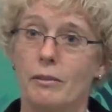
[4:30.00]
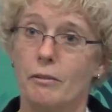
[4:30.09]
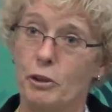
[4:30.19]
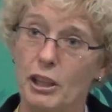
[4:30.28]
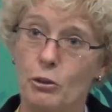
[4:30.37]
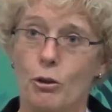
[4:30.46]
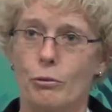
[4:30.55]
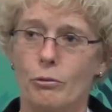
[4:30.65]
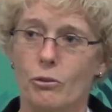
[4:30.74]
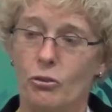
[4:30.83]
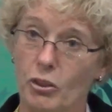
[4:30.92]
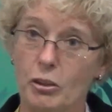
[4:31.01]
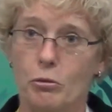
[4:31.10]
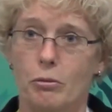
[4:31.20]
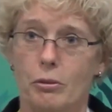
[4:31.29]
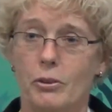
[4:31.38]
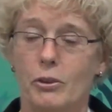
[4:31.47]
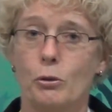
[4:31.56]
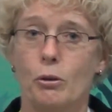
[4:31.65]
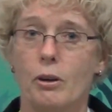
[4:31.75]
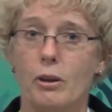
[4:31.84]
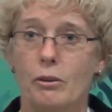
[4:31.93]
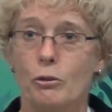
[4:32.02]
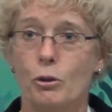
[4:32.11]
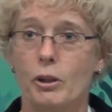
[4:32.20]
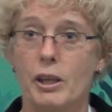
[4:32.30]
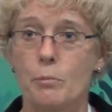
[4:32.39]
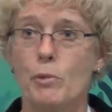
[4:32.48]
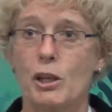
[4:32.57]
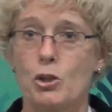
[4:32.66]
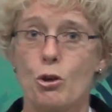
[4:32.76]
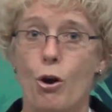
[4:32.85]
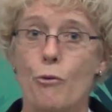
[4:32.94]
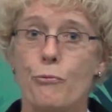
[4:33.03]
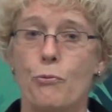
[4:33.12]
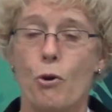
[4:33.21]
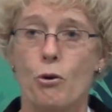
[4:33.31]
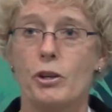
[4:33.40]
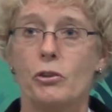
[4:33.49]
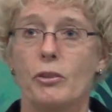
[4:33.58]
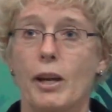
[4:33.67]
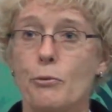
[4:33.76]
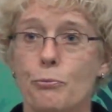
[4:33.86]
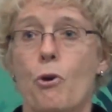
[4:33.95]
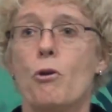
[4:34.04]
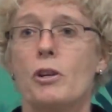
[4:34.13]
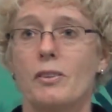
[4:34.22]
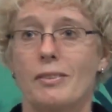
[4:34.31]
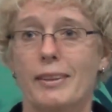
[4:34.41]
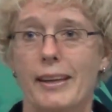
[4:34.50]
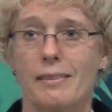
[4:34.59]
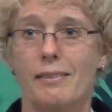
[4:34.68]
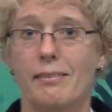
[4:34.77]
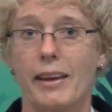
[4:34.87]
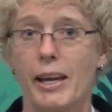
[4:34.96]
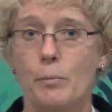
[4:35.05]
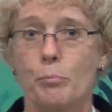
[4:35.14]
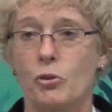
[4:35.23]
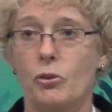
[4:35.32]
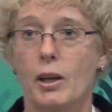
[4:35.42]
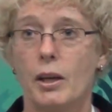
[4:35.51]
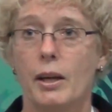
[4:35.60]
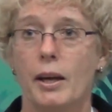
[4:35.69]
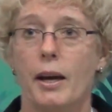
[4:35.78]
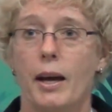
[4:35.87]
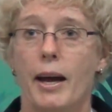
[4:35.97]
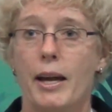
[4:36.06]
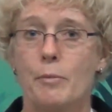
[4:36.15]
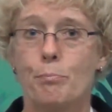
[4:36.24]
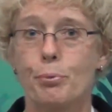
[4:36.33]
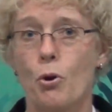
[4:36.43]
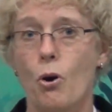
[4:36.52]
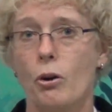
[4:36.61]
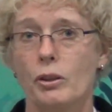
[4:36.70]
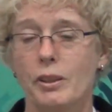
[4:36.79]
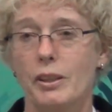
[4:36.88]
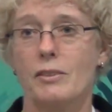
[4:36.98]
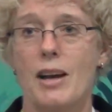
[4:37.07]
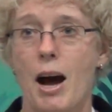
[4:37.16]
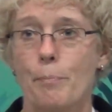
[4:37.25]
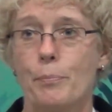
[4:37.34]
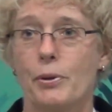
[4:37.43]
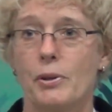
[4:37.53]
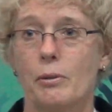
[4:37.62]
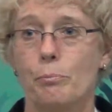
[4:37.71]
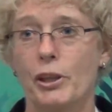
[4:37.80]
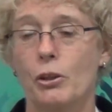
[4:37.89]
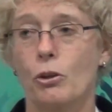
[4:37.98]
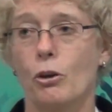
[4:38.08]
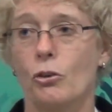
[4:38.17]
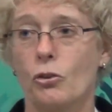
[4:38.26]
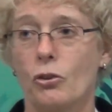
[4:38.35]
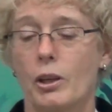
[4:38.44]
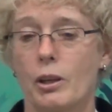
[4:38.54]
reconsider your image of forest and forest landscapes and broaden it up, because